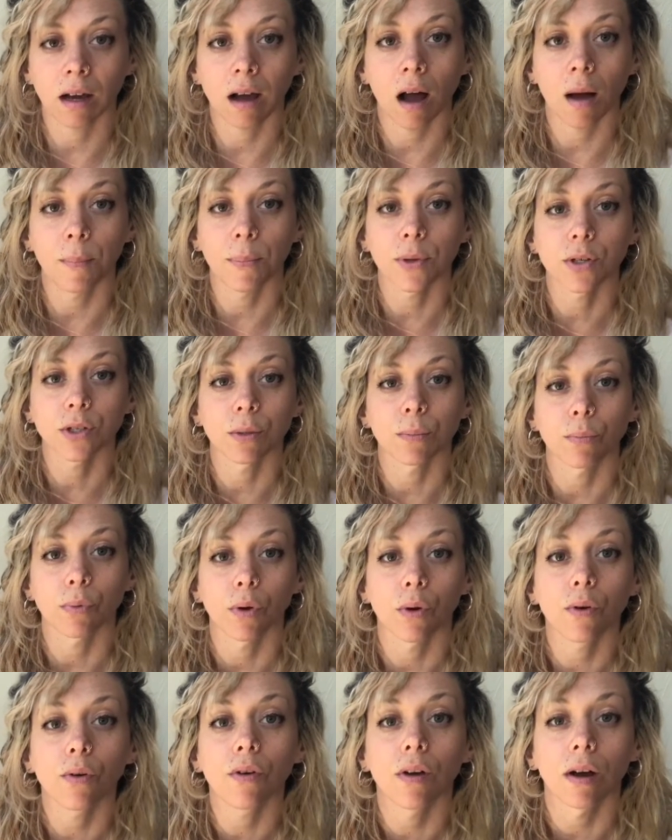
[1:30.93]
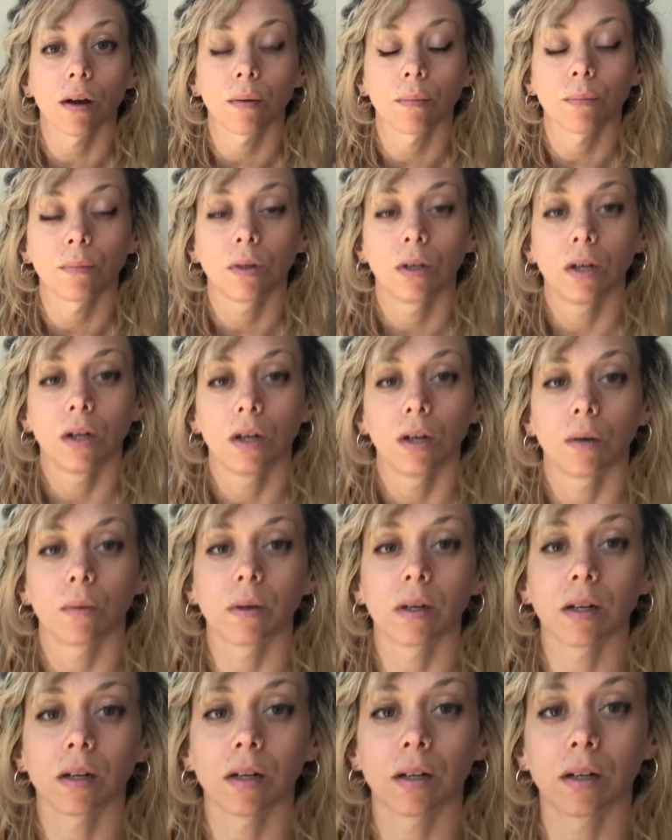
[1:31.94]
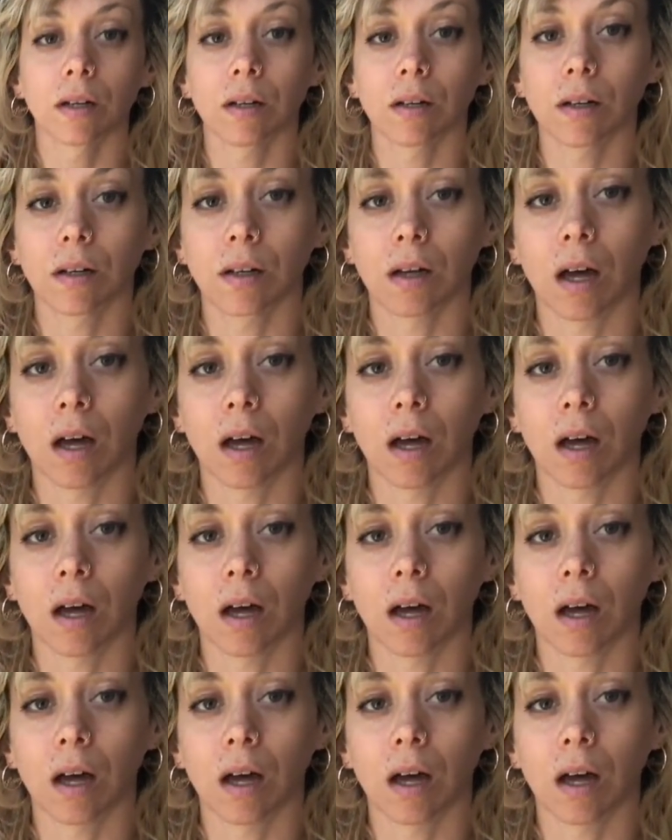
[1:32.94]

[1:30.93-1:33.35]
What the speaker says: accomplish some program. We're